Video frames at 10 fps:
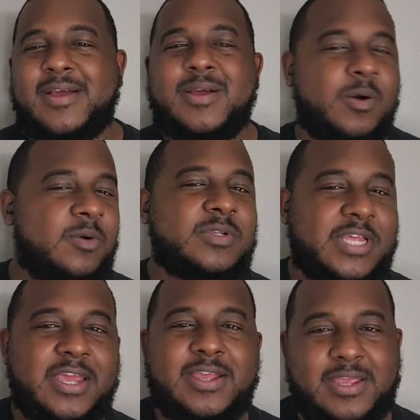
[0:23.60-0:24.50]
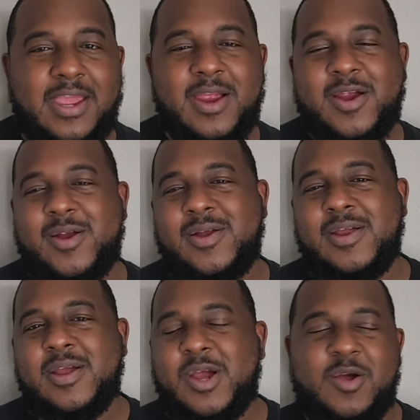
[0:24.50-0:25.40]
Go take
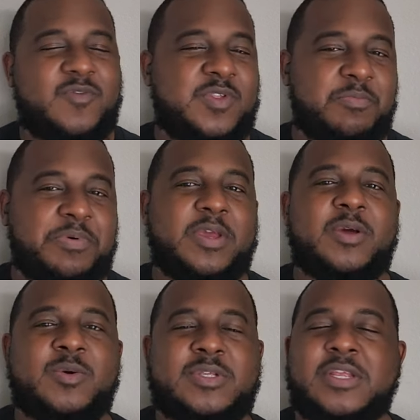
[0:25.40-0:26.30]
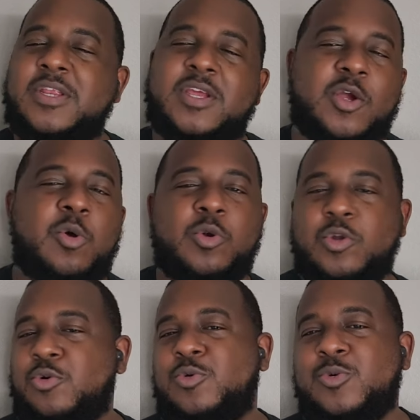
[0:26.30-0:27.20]
care of the Bills and then go
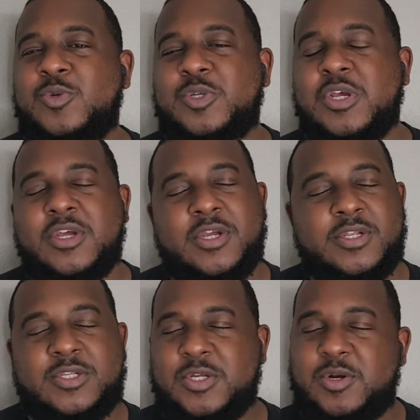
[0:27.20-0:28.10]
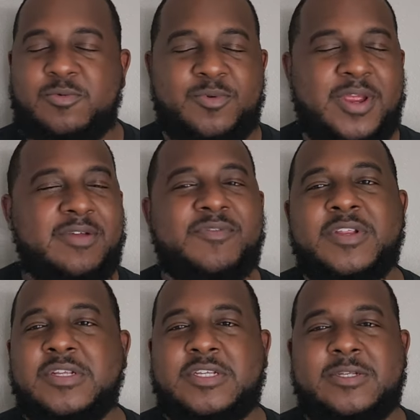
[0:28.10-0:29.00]
lose to the
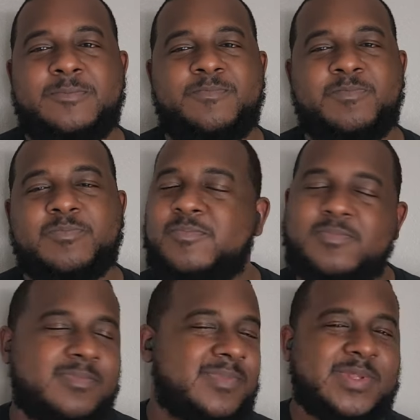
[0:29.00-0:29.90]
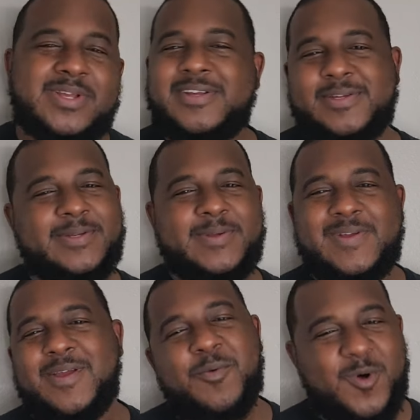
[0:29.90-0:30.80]
Ravens.
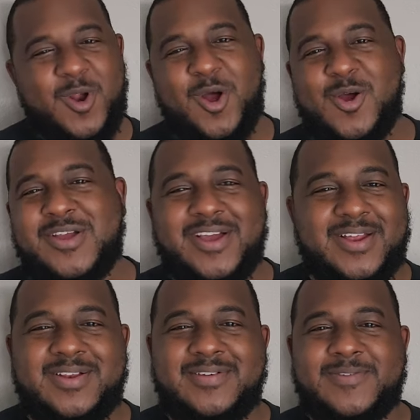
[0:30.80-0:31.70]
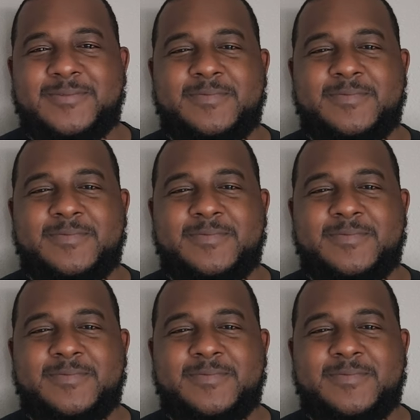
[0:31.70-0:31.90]
And we're all good.